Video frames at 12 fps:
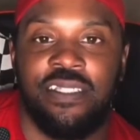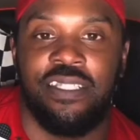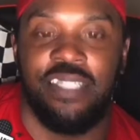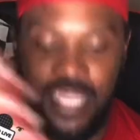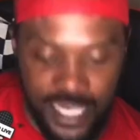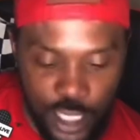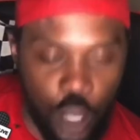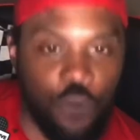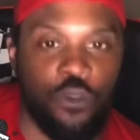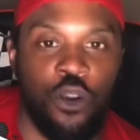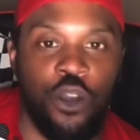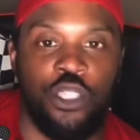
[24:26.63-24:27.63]
getting
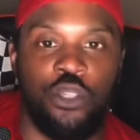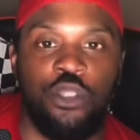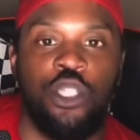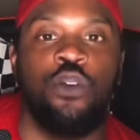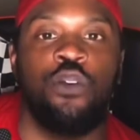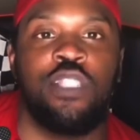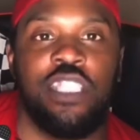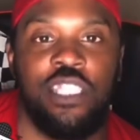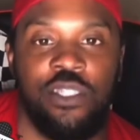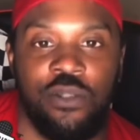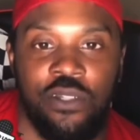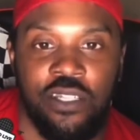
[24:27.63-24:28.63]
over on you, using
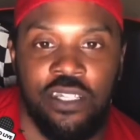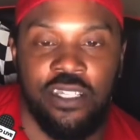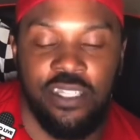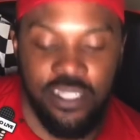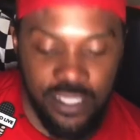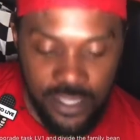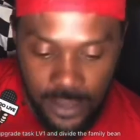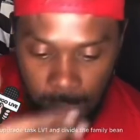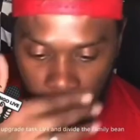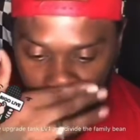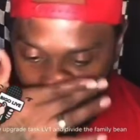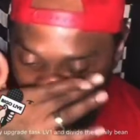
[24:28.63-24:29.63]
you. You
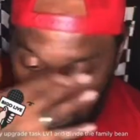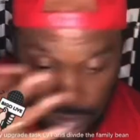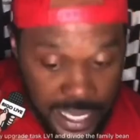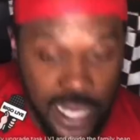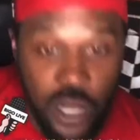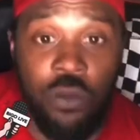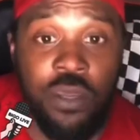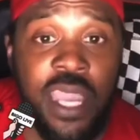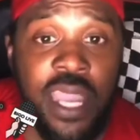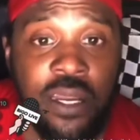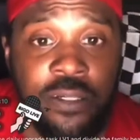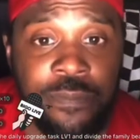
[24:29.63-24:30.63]
know, they don't
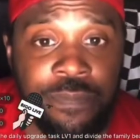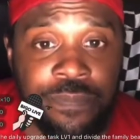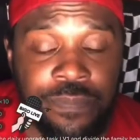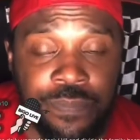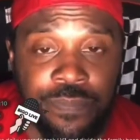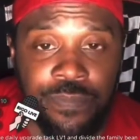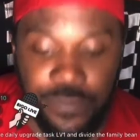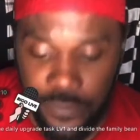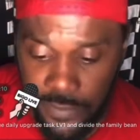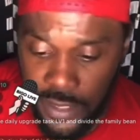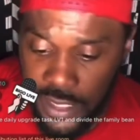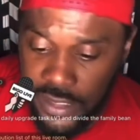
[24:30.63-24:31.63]
care.
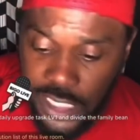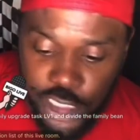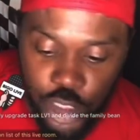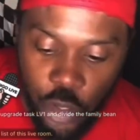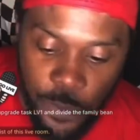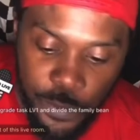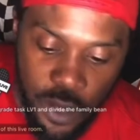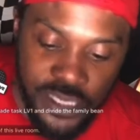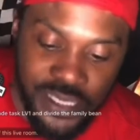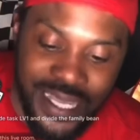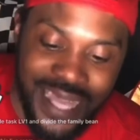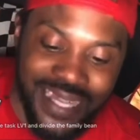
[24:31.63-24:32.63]
It says showing
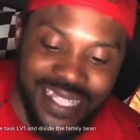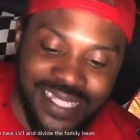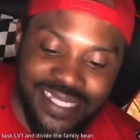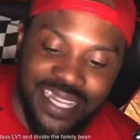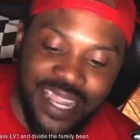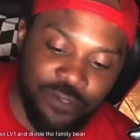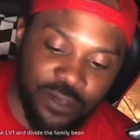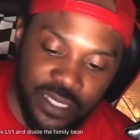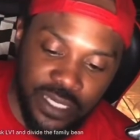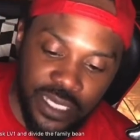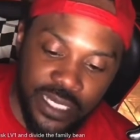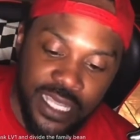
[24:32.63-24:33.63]
partiality is never
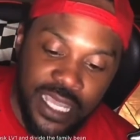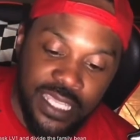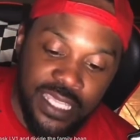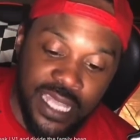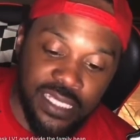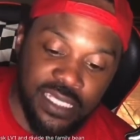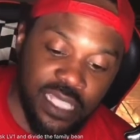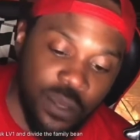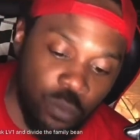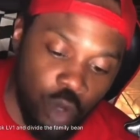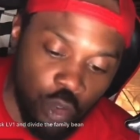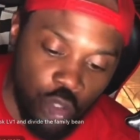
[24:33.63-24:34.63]
good, yet some
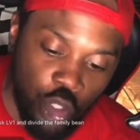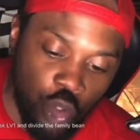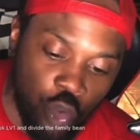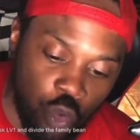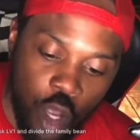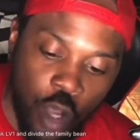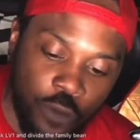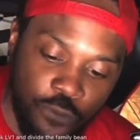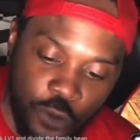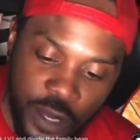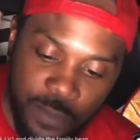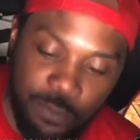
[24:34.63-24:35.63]
will do wrong
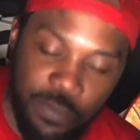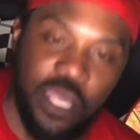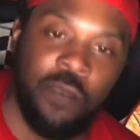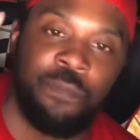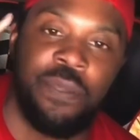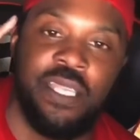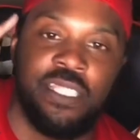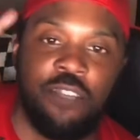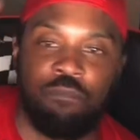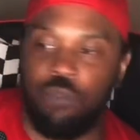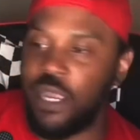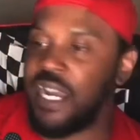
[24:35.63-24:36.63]
for a mere piece
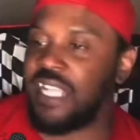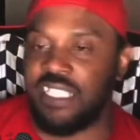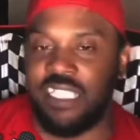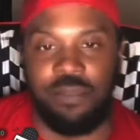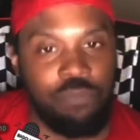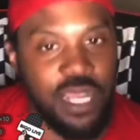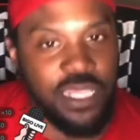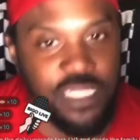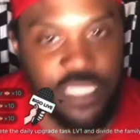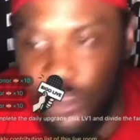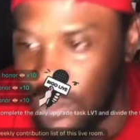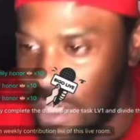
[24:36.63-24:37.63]
of bread. I see brothers
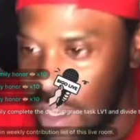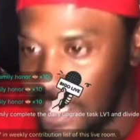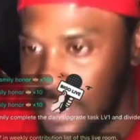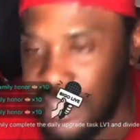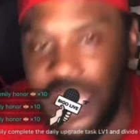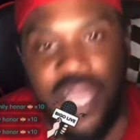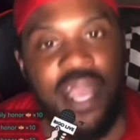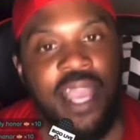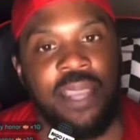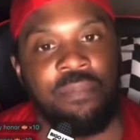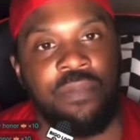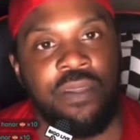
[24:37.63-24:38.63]
do it all the time.